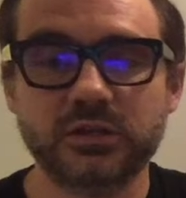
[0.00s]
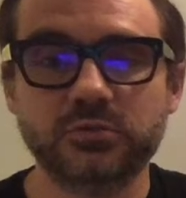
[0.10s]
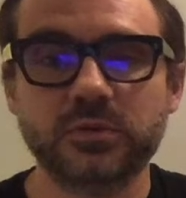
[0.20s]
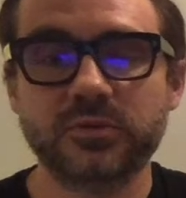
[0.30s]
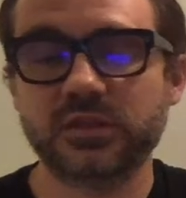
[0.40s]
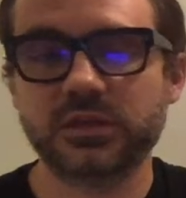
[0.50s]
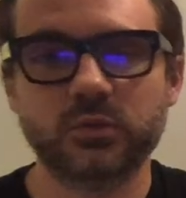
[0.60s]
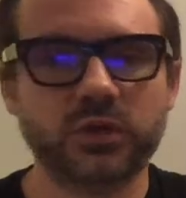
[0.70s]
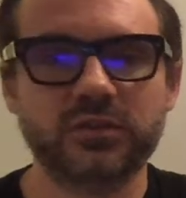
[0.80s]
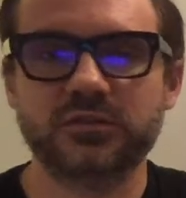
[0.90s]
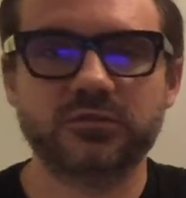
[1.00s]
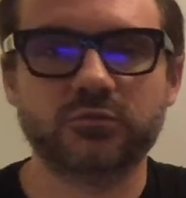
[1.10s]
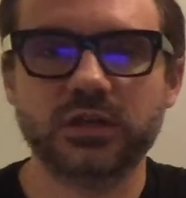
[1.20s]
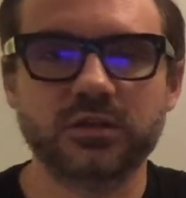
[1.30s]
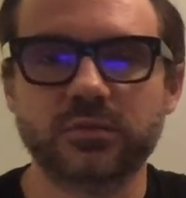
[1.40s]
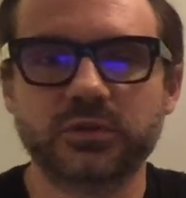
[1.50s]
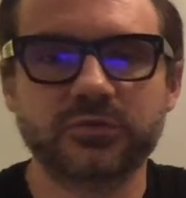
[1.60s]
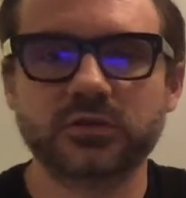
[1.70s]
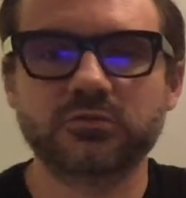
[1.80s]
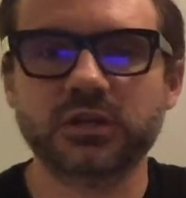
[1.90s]
it, you may be thinking, wait, this is great. I'm
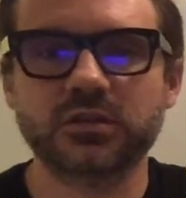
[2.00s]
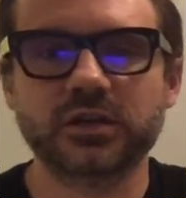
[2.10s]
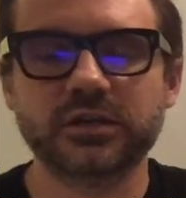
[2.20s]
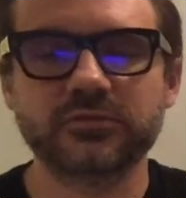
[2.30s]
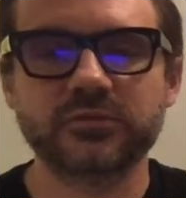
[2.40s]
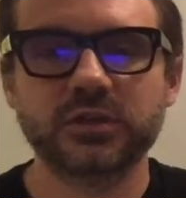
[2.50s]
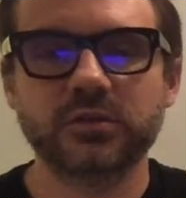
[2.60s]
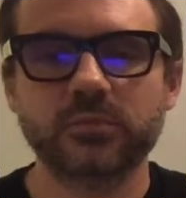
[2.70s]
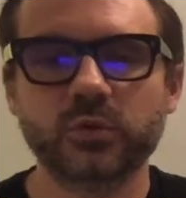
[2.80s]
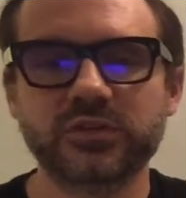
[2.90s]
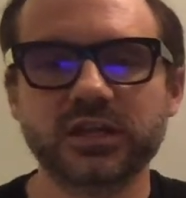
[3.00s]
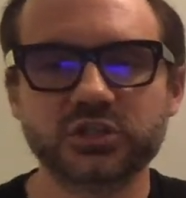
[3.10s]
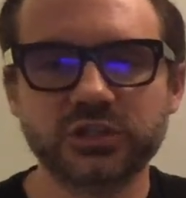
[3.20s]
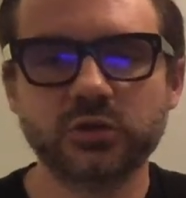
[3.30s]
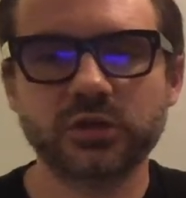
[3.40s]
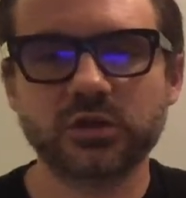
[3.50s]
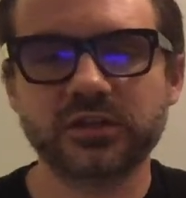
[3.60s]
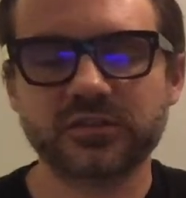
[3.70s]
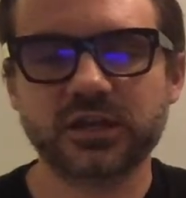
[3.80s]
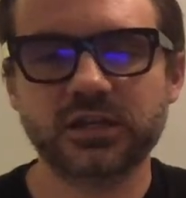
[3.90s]
living a great life. But what's actually going on
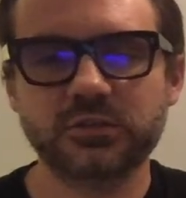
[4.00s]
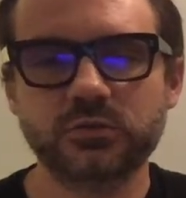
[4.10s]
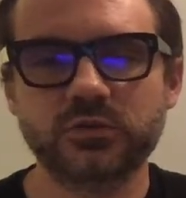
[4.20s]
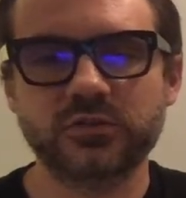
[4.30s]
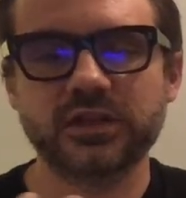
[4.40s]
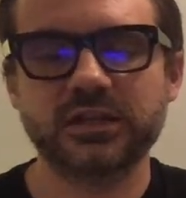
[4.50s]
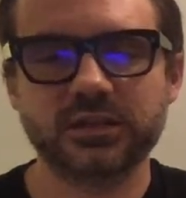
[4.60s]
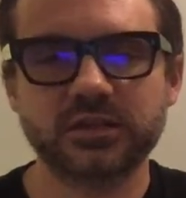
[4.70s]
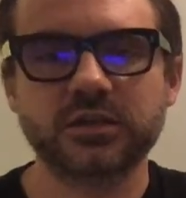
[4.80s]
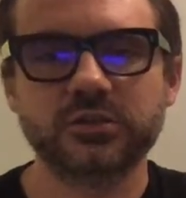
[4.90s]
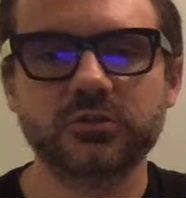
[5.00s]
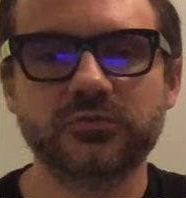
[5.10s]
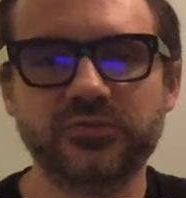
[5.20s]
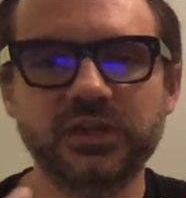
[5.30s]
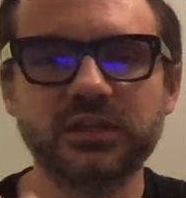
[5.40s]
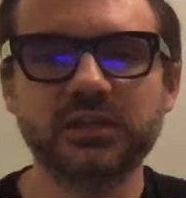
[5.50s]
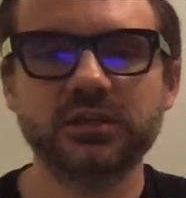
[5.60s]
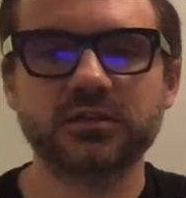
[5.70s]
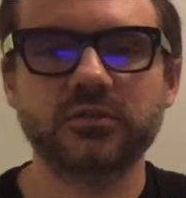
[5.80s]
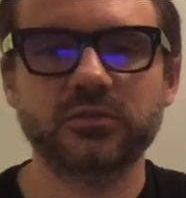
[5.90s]
inside of you is like you're
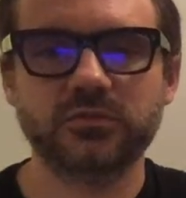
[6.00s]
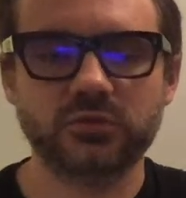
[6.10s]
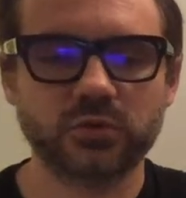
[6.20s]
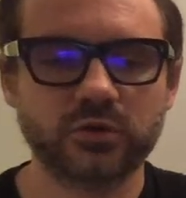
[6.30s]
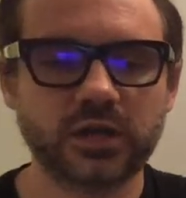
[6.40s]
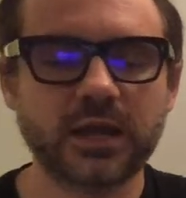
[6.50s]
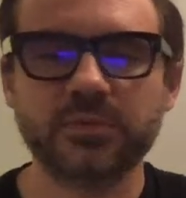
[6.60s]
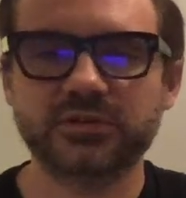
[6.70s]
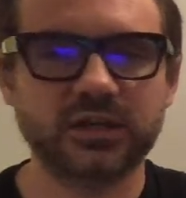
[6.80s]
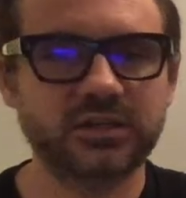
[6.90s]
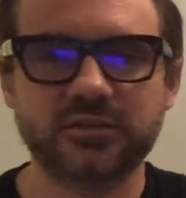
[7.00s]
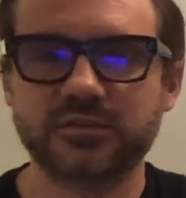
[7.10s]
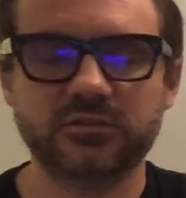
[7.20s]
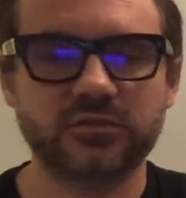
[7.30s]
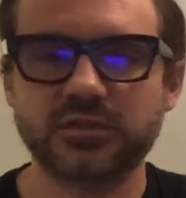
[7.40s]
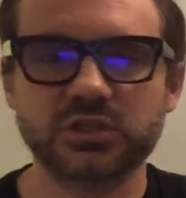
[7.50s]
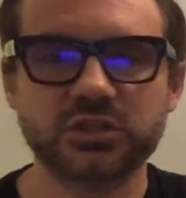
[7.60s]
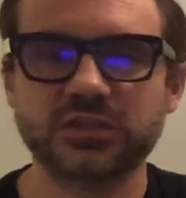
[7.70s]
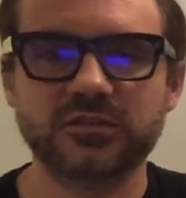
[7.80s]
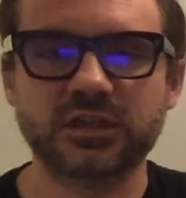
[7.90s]
feeding your appetites to such an
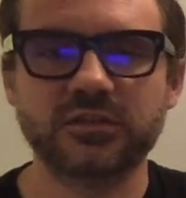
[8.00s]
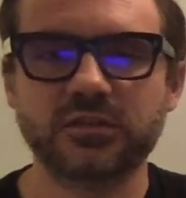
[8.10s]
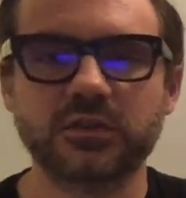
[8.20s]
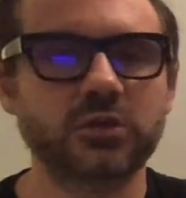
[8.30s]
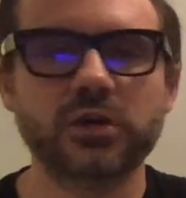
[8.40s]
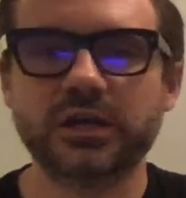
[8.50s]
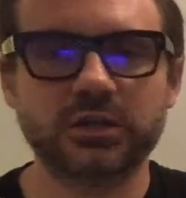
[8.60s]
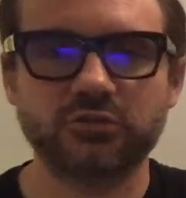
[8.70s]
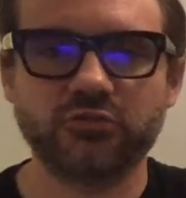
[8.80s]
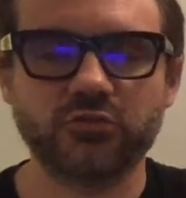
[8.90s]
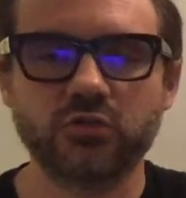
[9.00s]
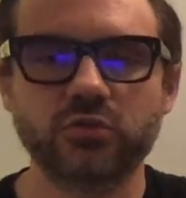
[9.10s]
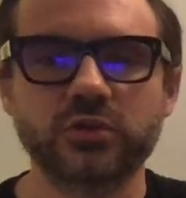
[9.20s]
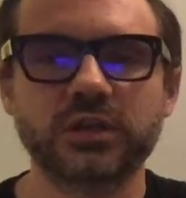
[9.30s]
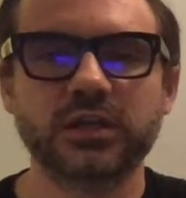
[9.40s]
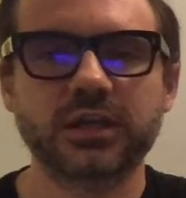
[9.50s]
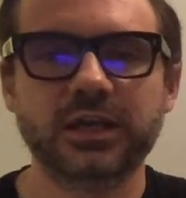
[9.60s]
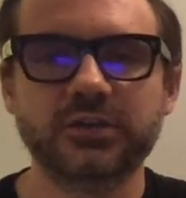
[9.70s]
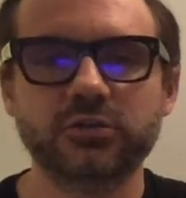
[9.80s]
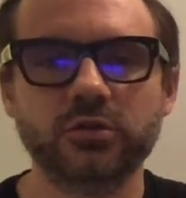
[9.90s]
extent that they go out of control,
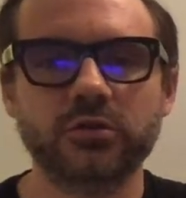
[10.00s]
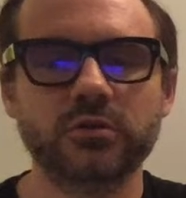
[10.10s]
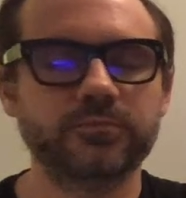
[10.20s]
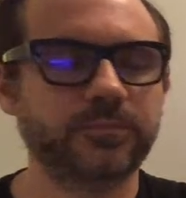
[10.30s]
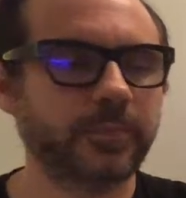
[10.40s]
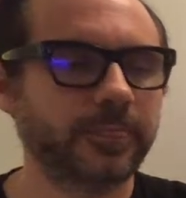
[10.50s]
and you're